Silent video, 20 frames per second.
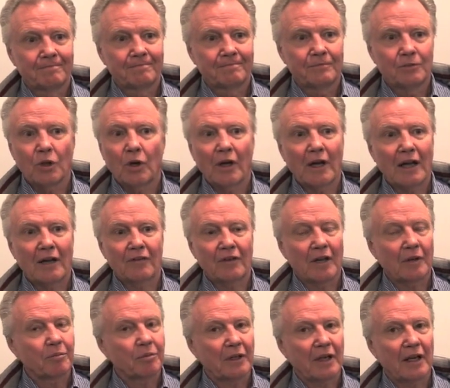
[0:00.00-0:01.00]
No, I
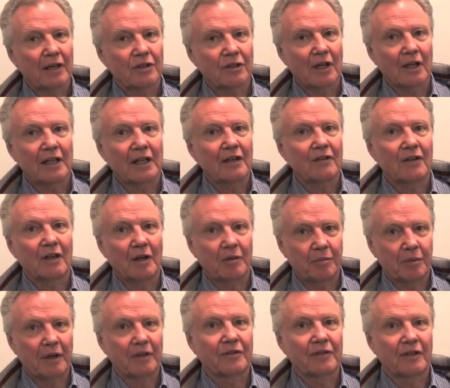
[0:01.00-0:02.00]
haven't. I gave it
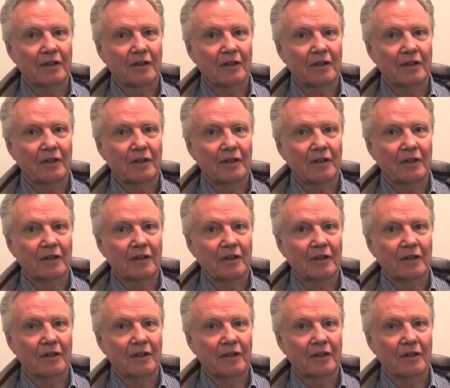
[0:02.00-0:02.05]
up after that.